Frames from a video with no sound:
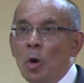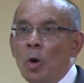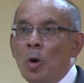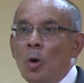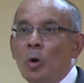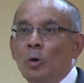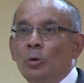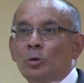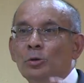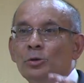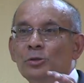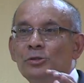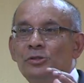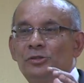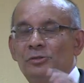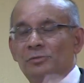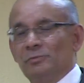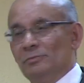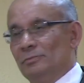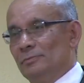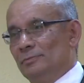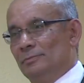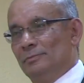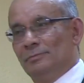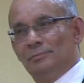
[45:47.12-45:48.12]
whose
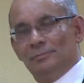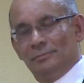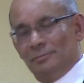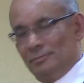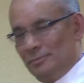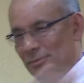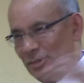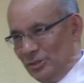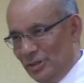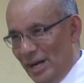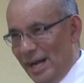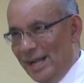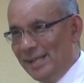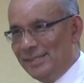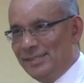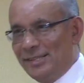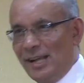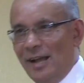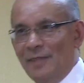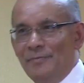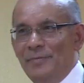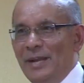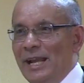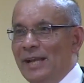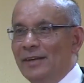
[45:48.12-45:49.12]
rights
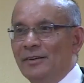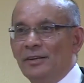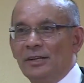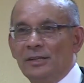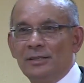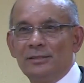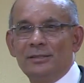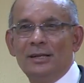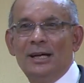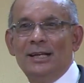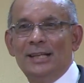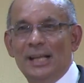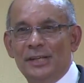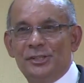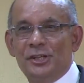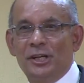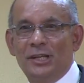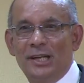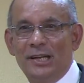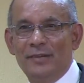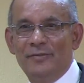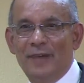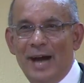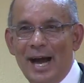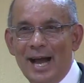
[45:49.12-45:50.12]
have been
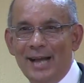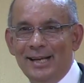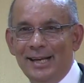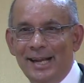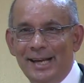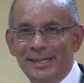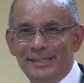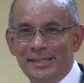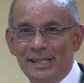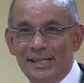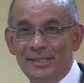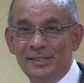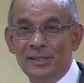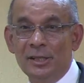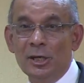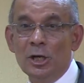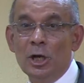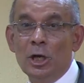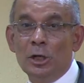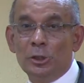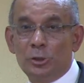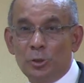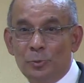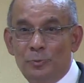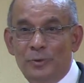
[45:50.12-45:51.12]
allegedly violated
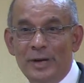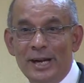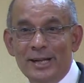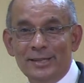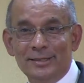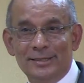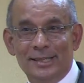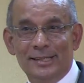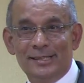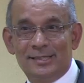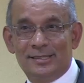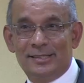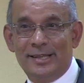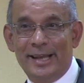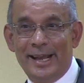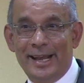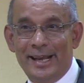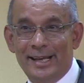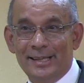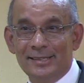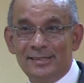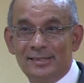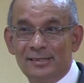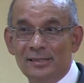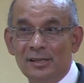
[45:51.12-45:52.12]
to bring this
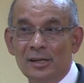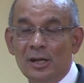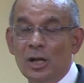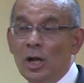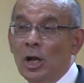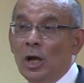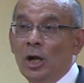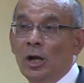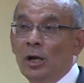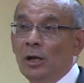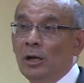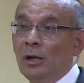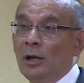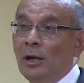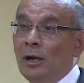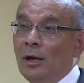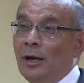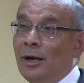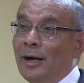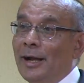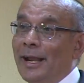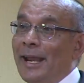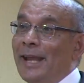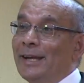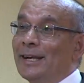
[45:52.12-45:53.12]
case
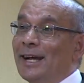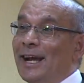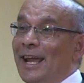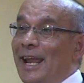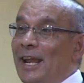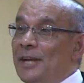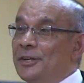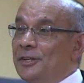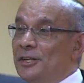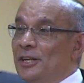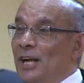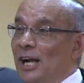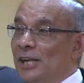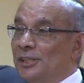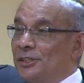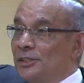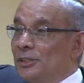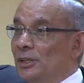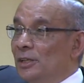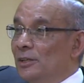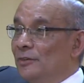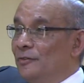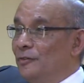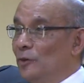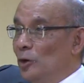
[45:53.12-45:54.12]
in an
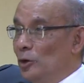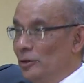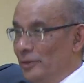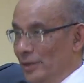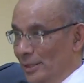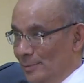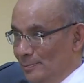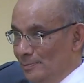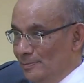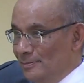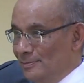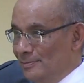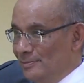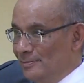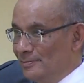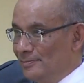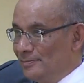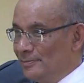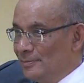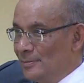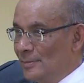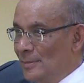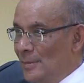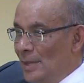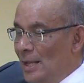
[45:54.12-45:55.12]
international forum.
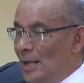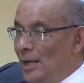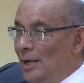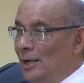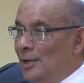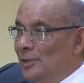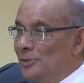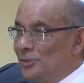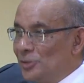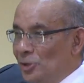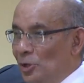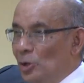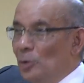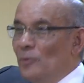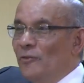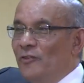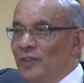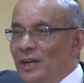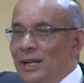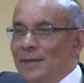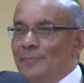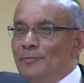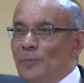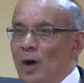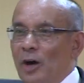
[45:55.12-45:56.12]
So
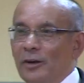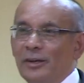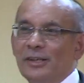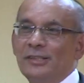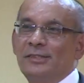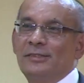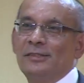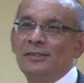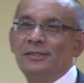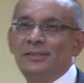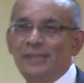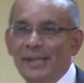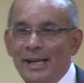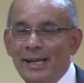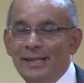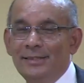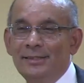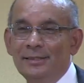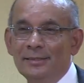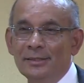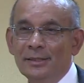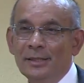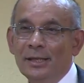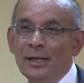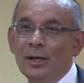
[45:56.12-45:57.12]
Philip Morris
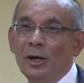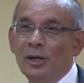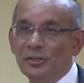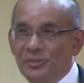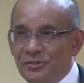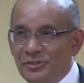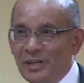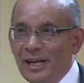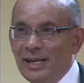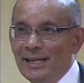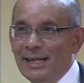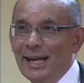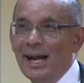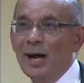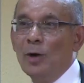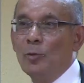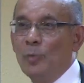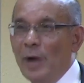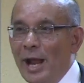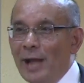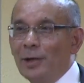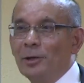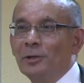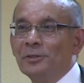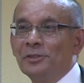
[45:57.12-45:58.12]
said, Australia,
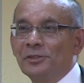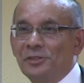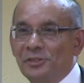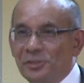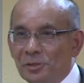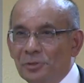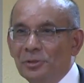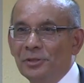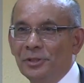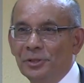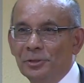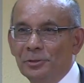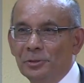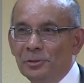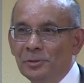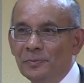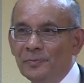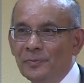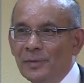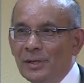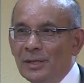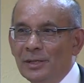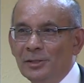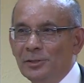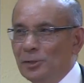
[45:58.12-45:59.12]
we're going to sue
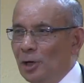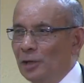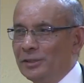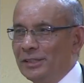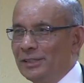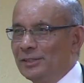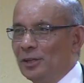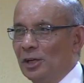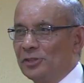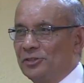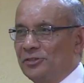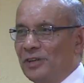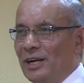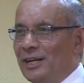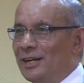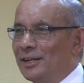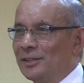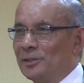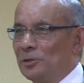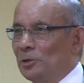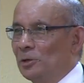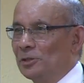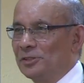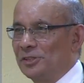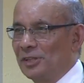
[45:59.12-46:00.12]
you, not in the Australian
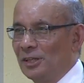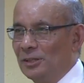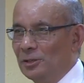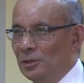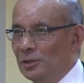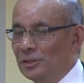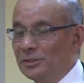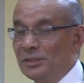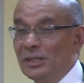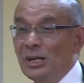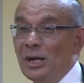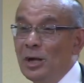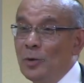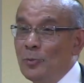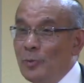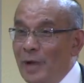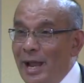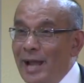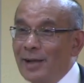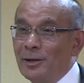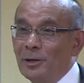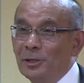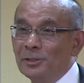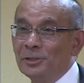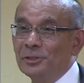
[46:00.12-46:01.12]
courts alone,
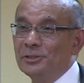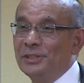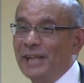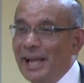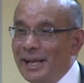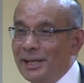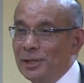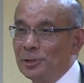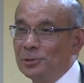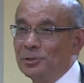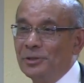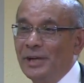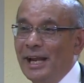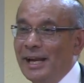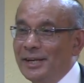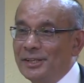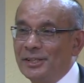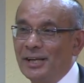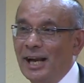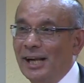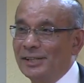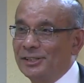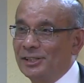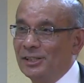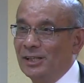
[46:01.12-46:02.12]
we're going to take you to
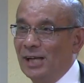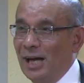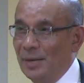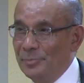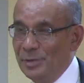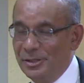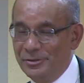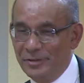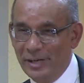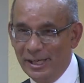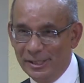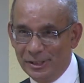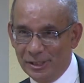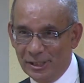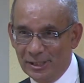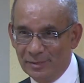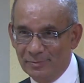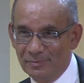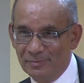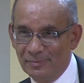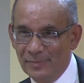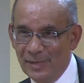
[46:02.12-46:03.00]
international arbitration.